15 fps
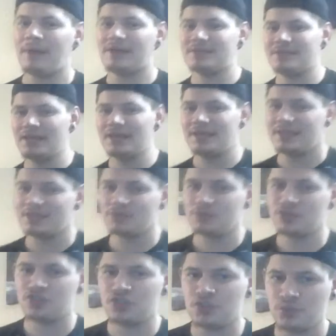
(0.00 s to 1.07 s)
not saying this
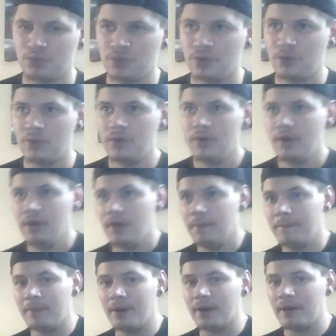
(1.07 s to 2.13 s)
was true,
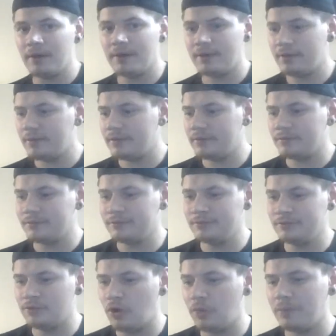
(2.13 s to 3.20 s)
but
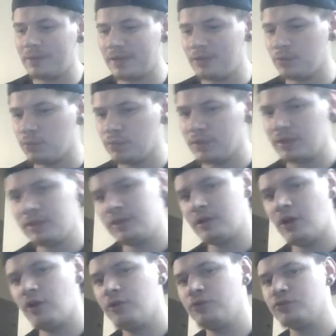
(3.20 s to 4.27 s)
nobody really
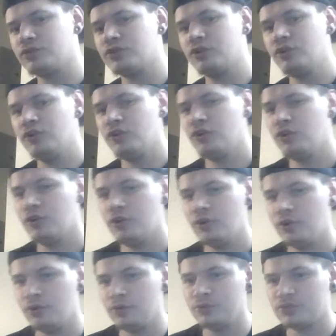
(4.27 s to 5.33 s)
knows
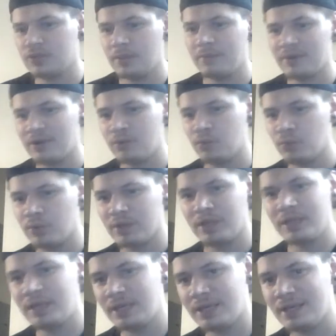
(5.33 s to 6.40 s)
who somebody
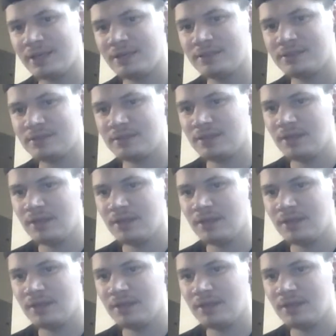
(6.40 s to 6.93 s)
really is,